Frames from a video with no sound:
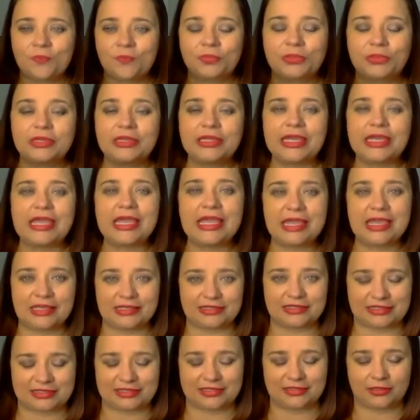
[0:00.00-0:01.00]

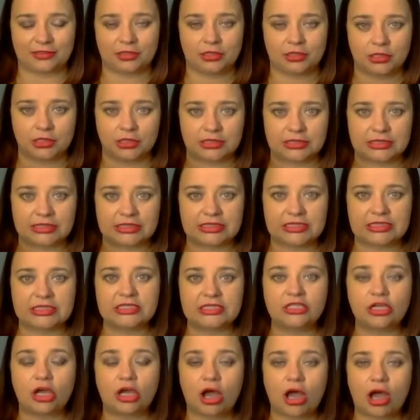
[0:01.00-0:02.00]
Please
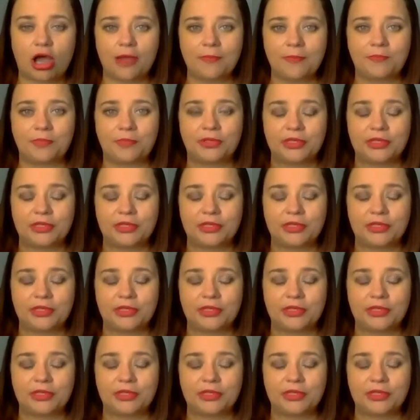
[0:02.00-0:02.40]
stop